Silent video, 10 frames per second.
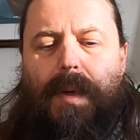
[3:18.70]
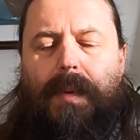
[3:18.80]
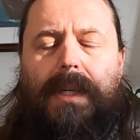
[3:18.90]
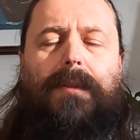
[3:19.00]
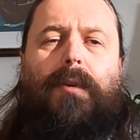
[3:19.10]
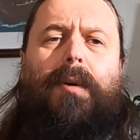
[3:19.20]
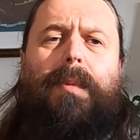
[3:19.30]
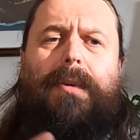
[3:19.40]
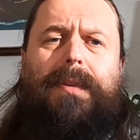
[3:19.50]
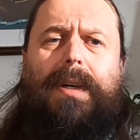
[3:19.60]
We can talk
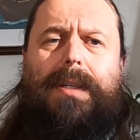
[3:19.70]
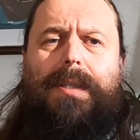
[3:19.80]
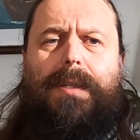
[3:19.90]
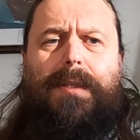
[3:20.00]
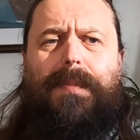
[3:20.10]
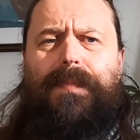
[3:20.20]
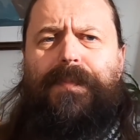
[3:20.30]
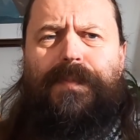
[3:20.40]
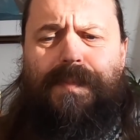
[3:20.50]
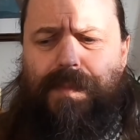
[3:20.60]
about taxes.
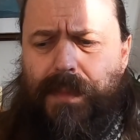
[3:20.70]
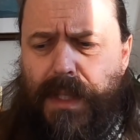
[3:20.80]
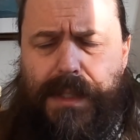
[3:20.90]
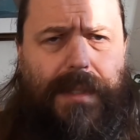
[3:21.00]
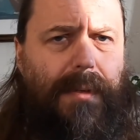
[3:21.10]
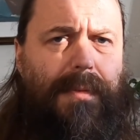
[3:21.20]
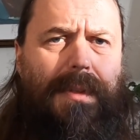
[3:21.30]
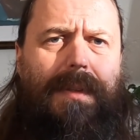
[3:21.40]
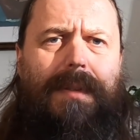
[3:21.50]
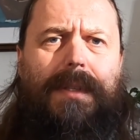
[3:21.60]
That's a
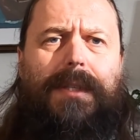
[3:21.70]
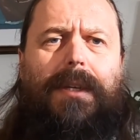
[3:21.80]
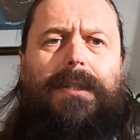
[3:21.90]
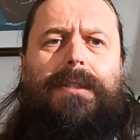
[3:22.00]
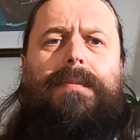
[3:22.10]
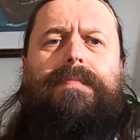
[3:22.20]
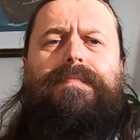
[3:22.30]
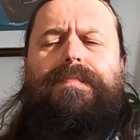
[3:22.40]
different discussion.